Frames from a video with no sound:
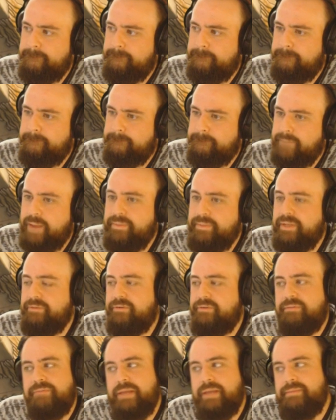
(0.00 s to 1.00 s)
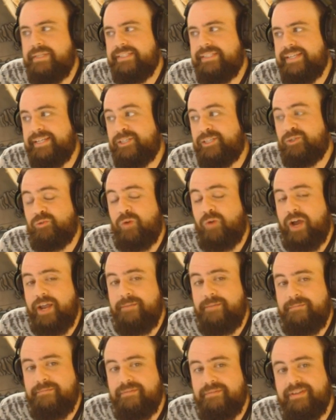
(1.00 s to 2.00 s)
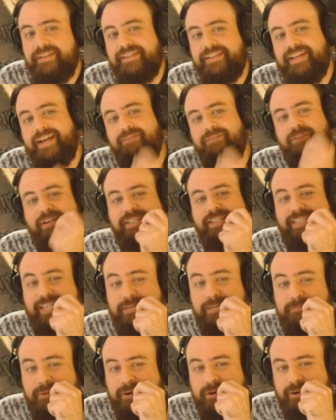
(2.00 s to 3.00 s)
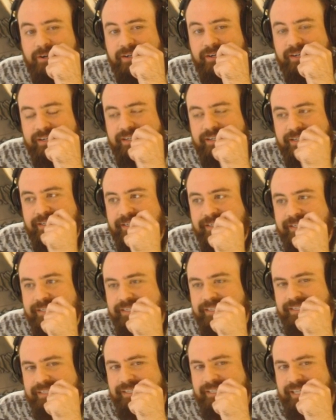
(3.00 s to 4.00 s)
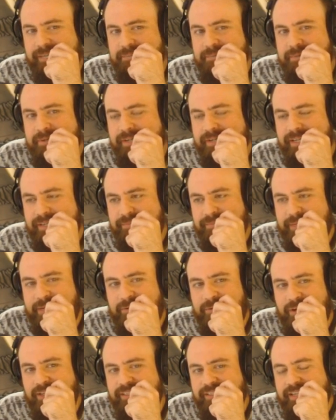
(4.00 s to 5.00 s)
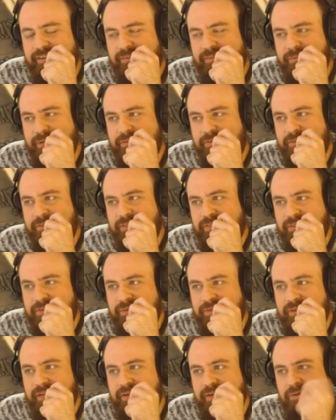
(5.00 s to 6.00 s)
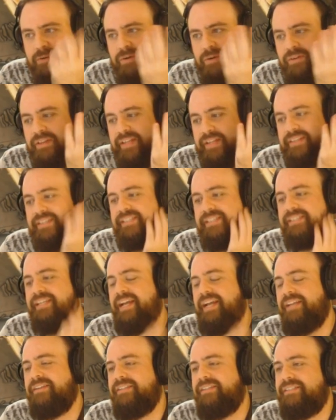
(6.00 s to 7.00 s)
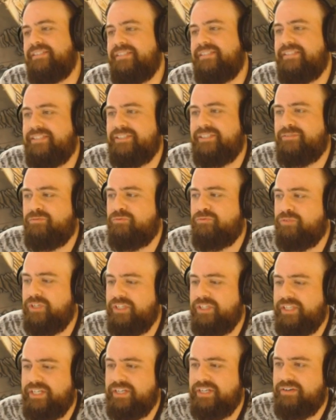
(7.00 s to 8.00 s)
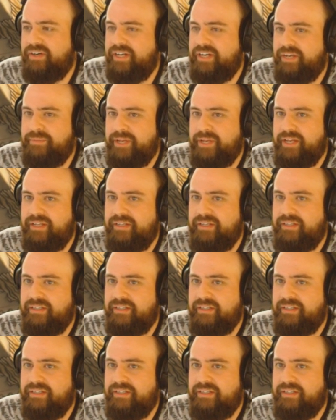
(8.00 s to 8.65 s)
Maybe instead of Swipe, I run Keeper. Because Keeper can be quasi-removal, or, like, the Silence is just really good right now, man.